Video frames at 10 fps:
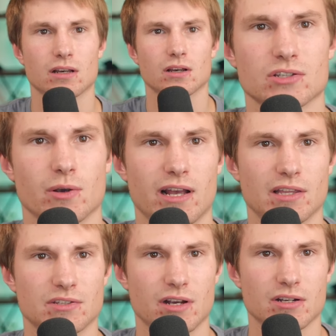So our
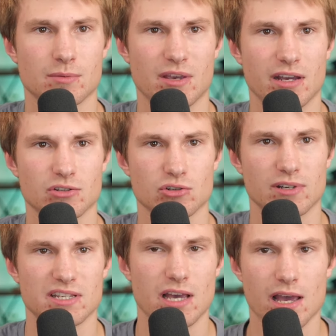answer there is going to be answer choice
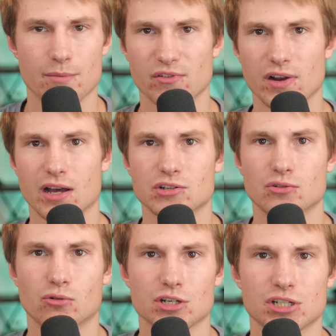A. Moving on to
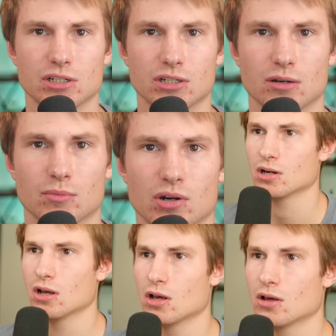question number
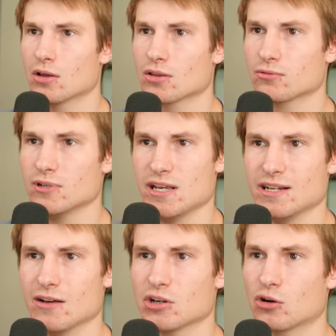3. And that
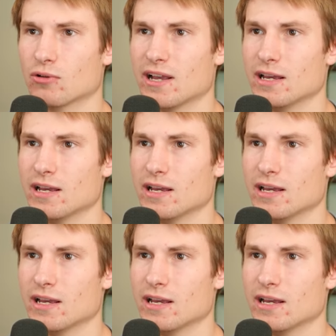was a great